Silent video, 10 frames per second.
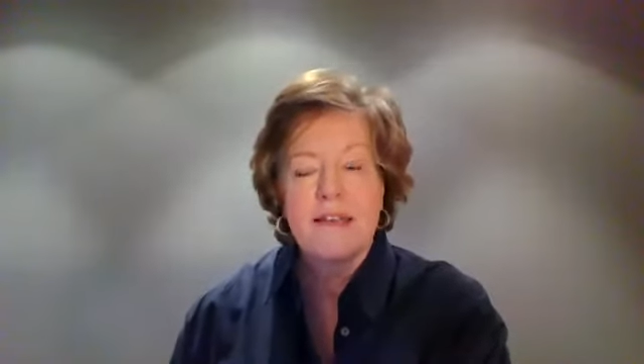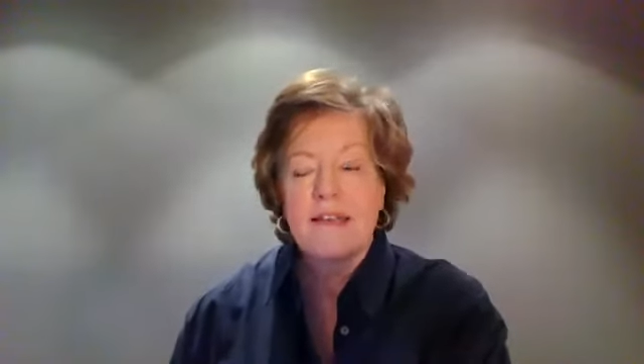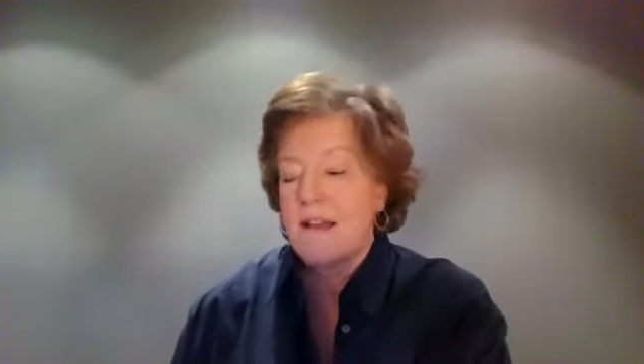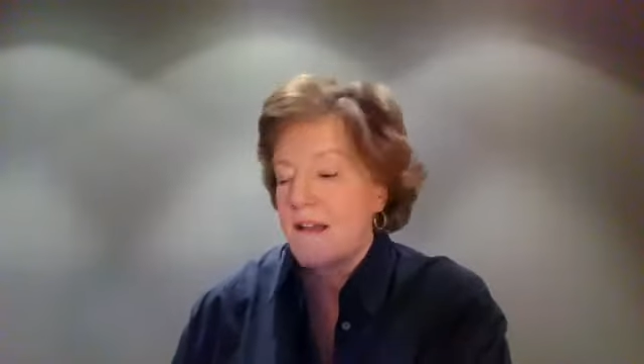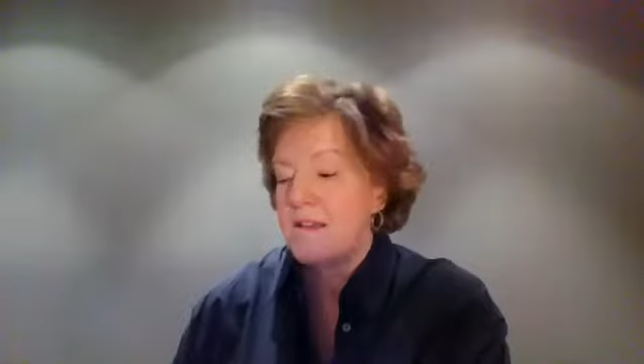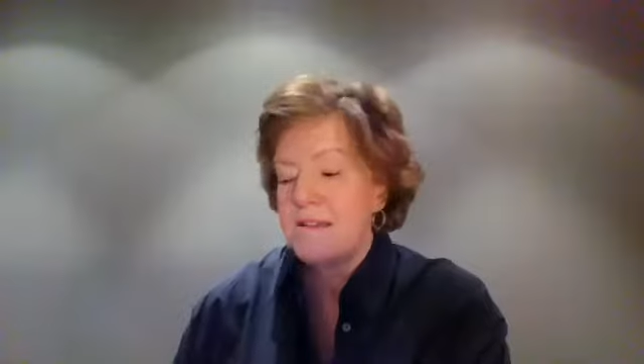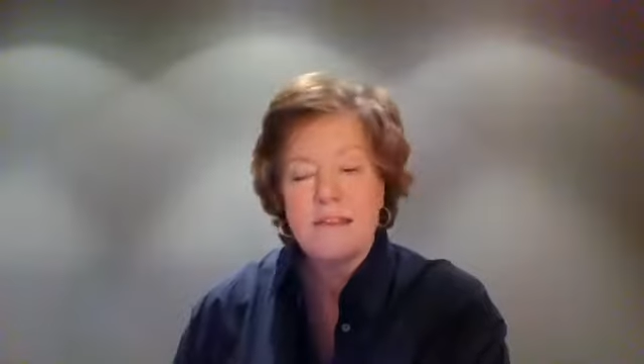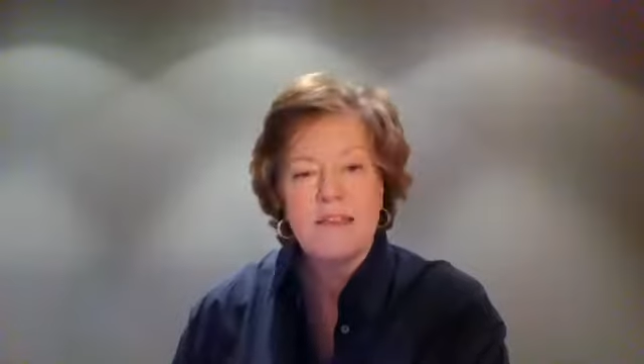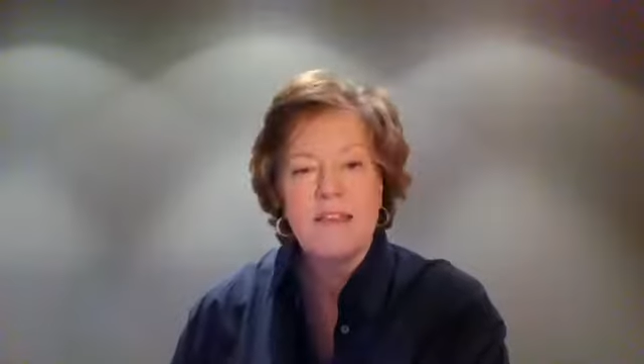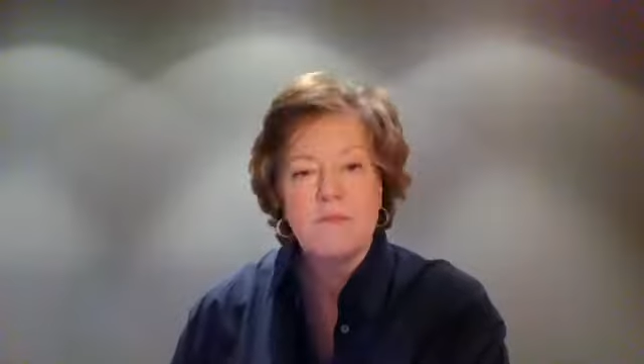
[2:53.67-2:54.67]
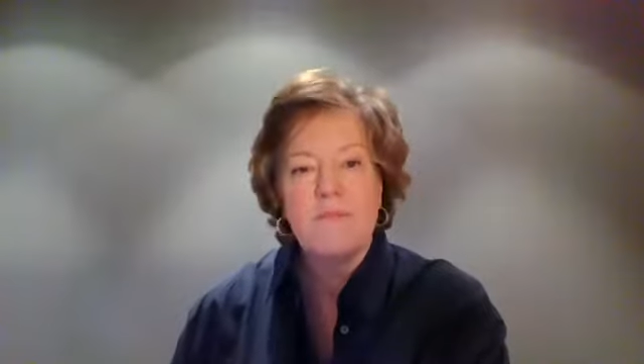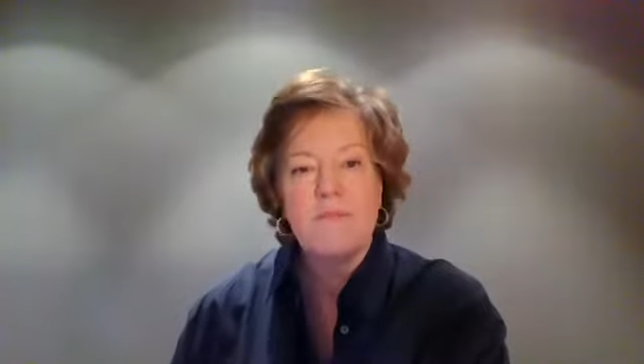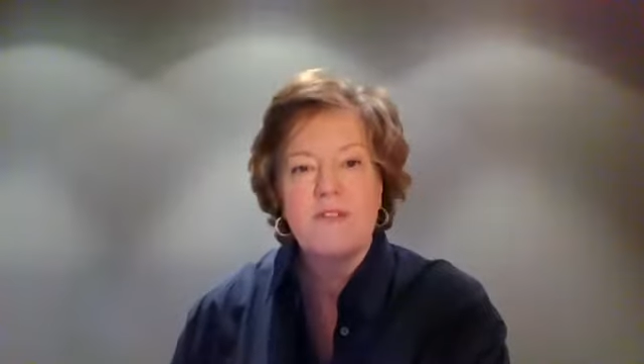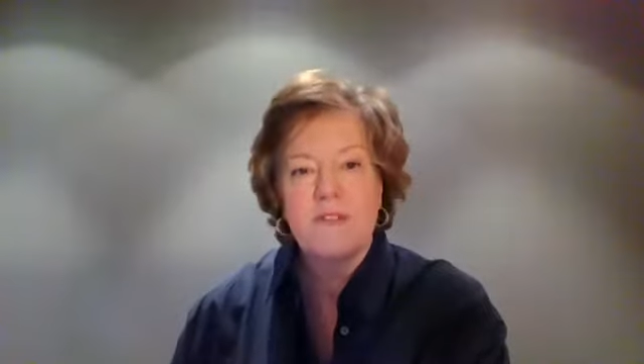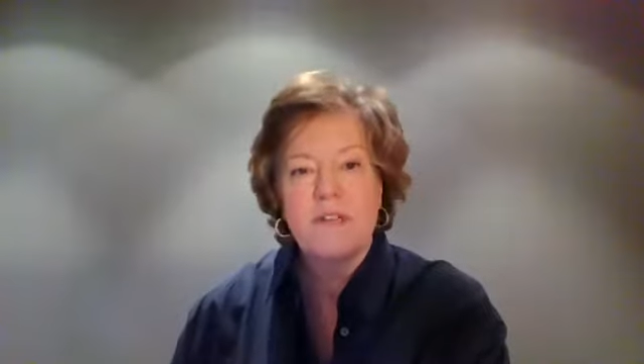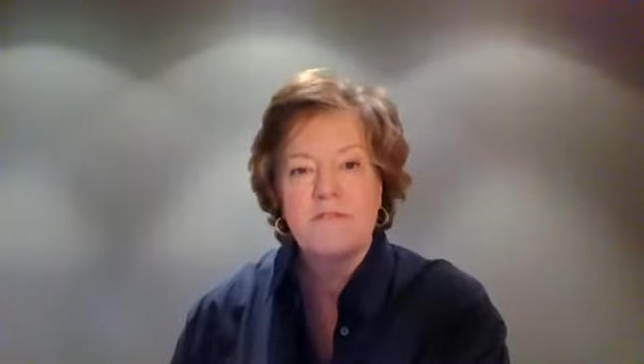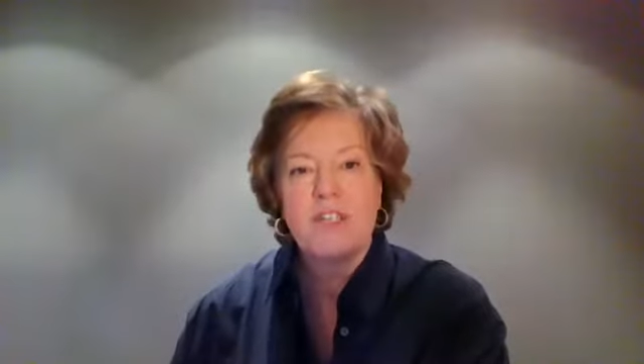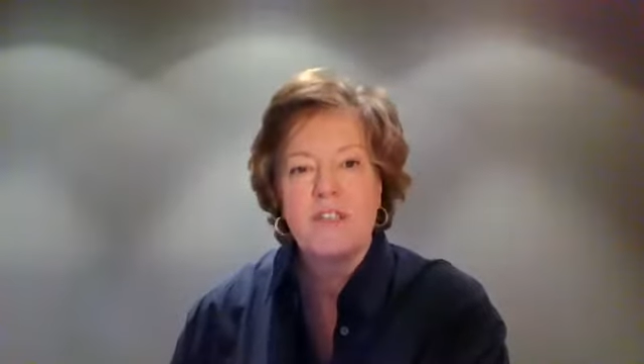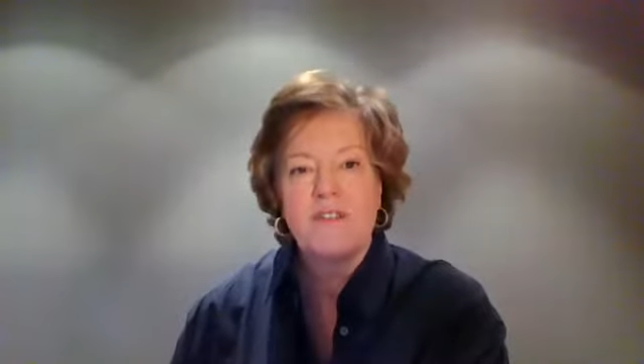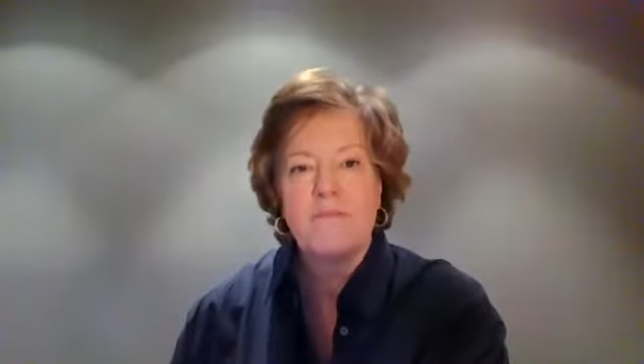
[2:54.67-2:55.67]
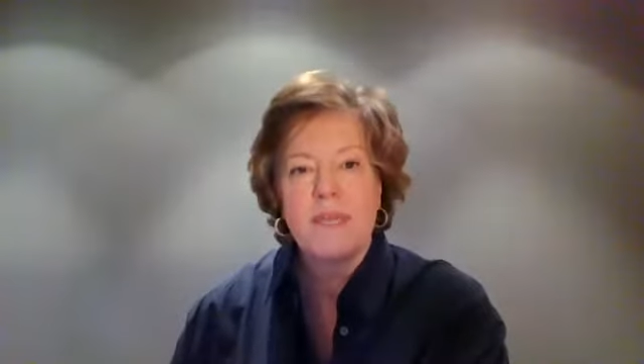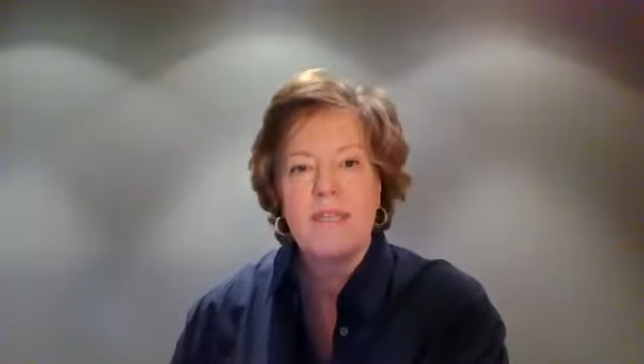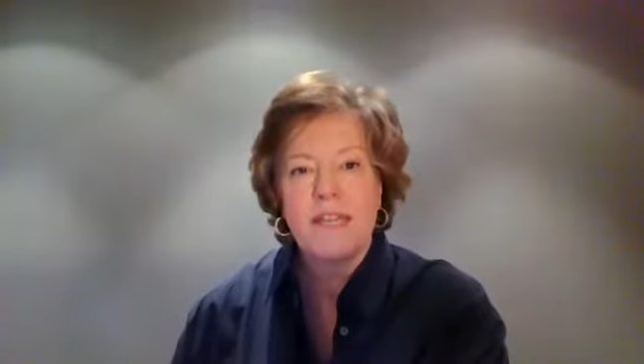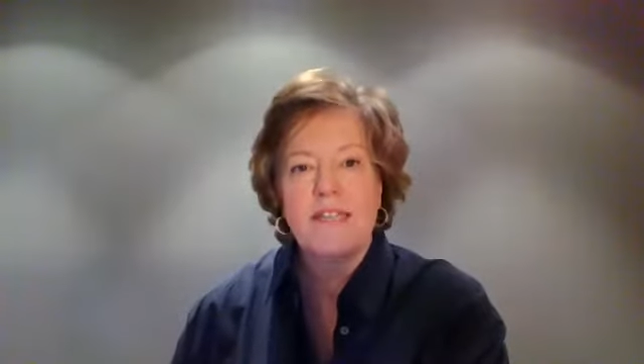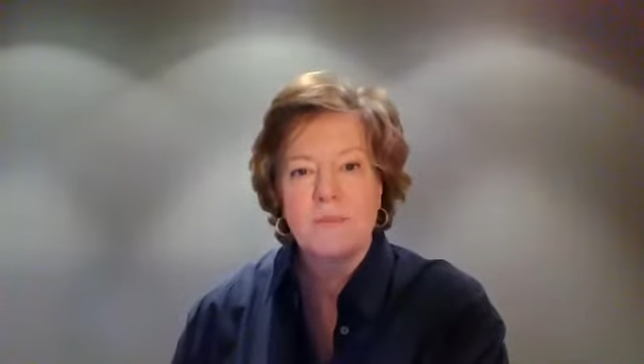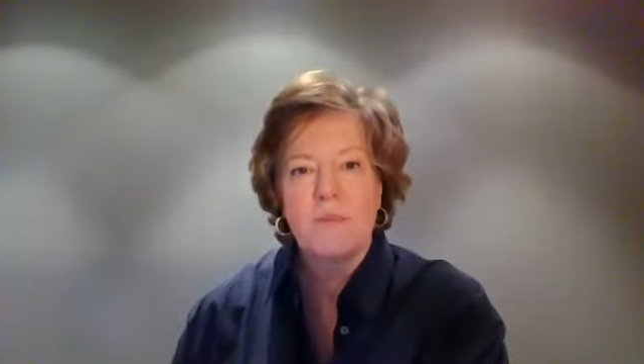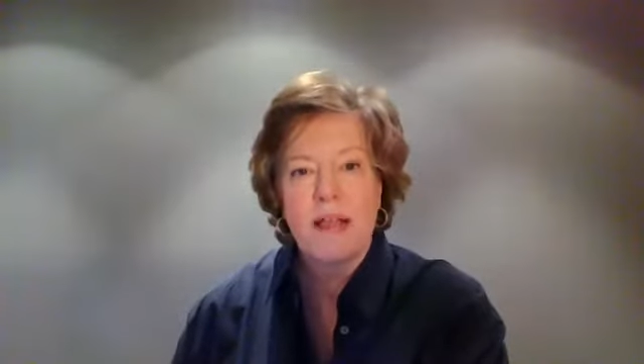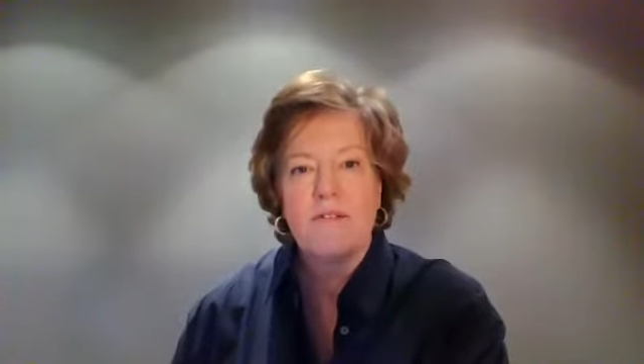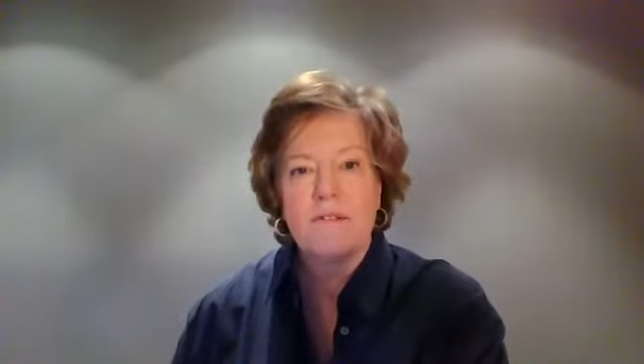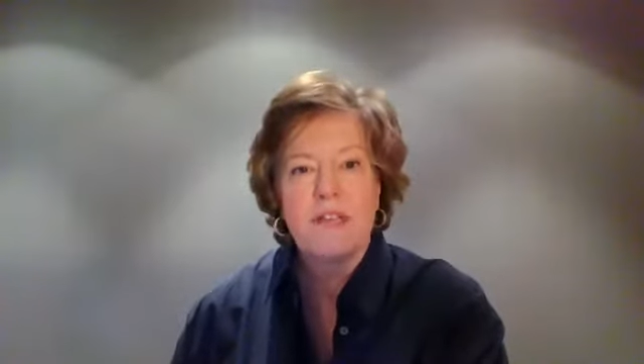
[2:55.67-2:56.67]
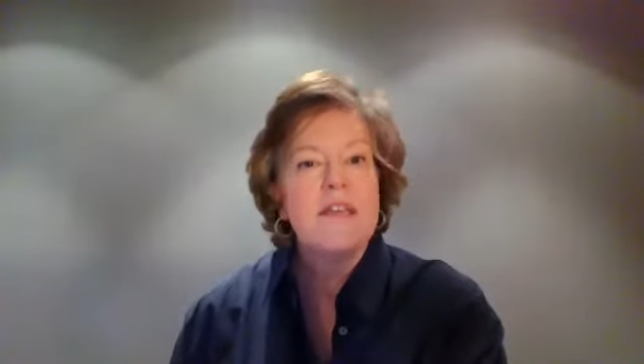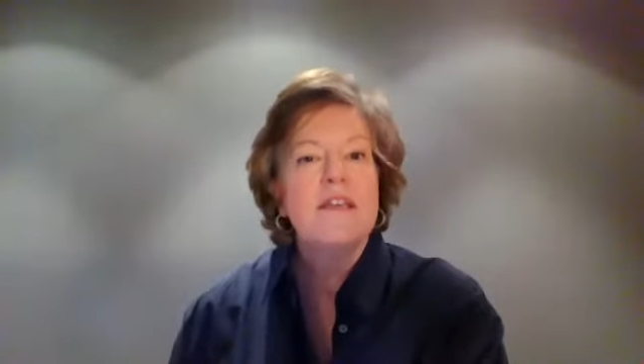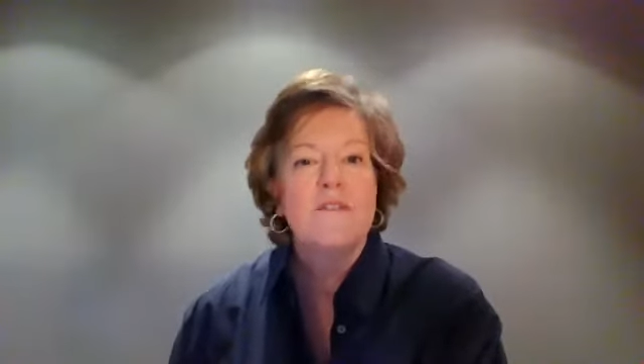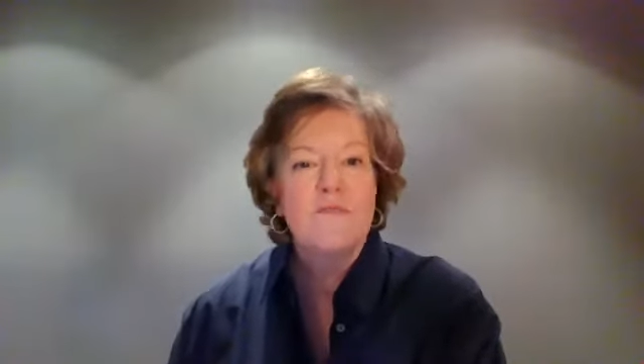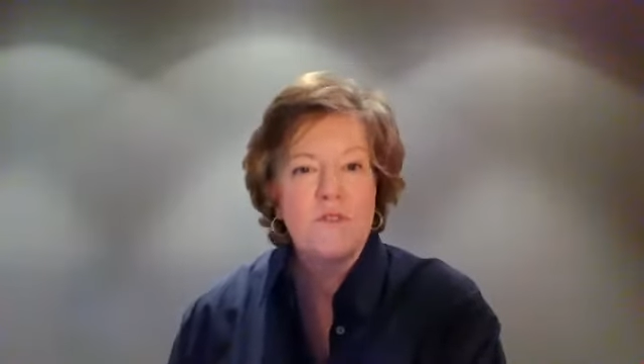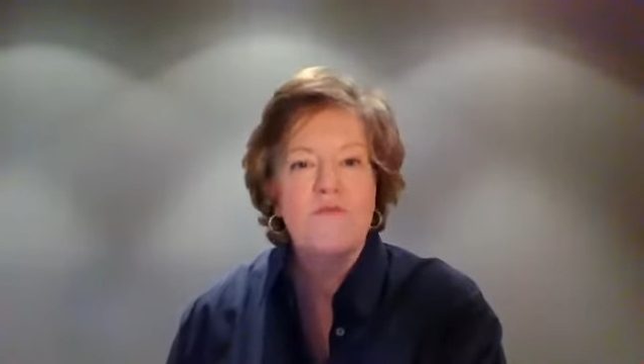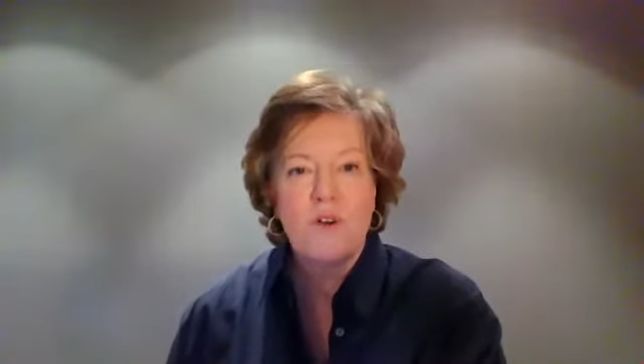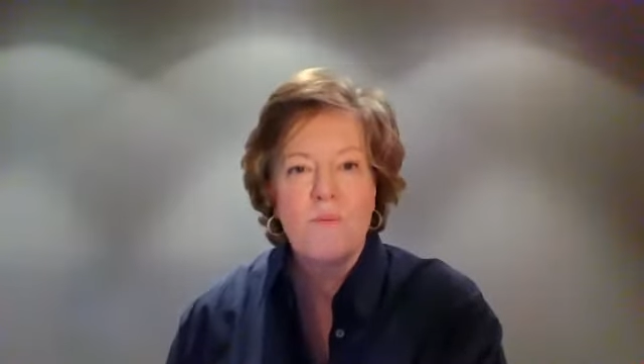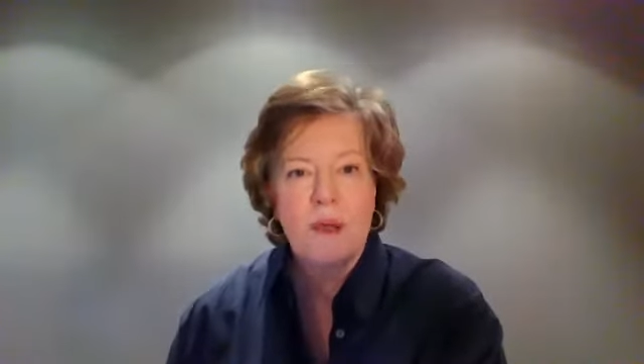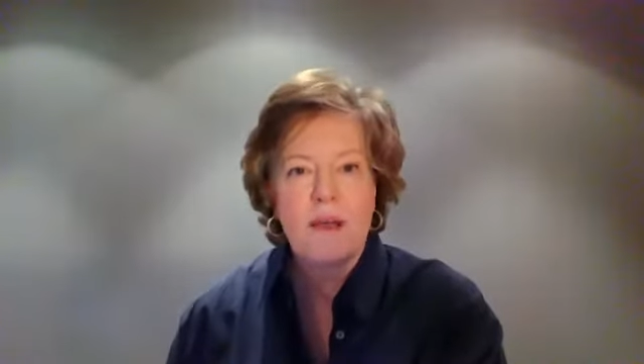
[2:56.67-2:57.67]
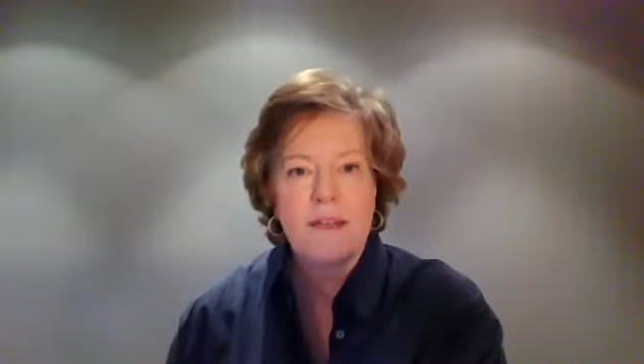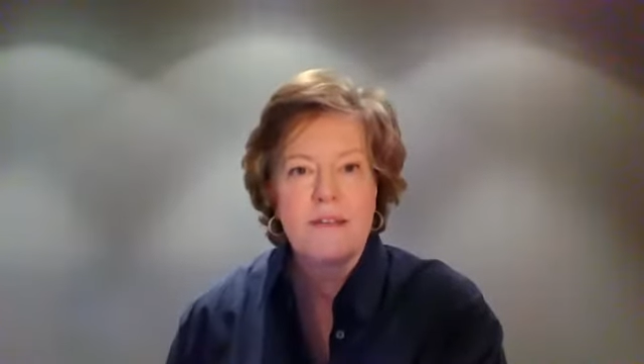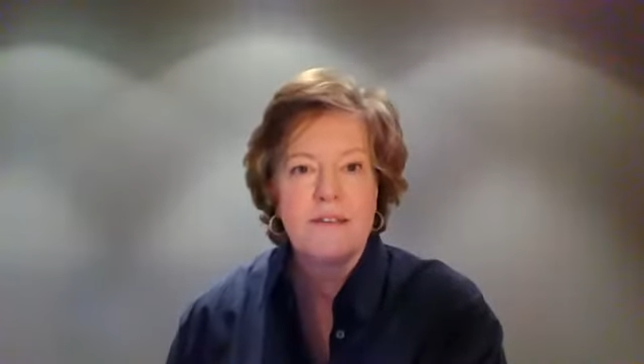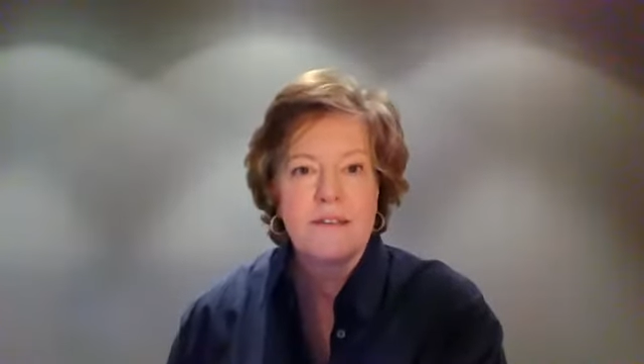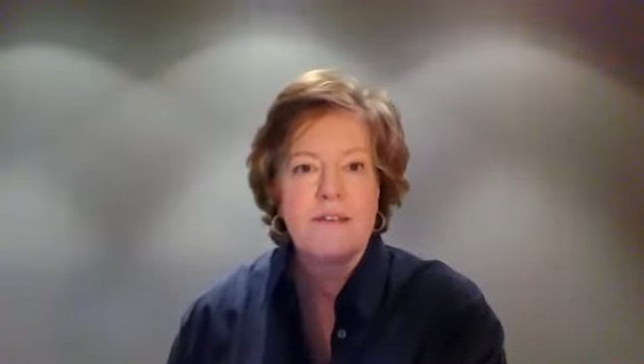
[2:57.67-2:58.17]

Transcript: And I think it would be good if she could meet Les Brown, if you don't mind.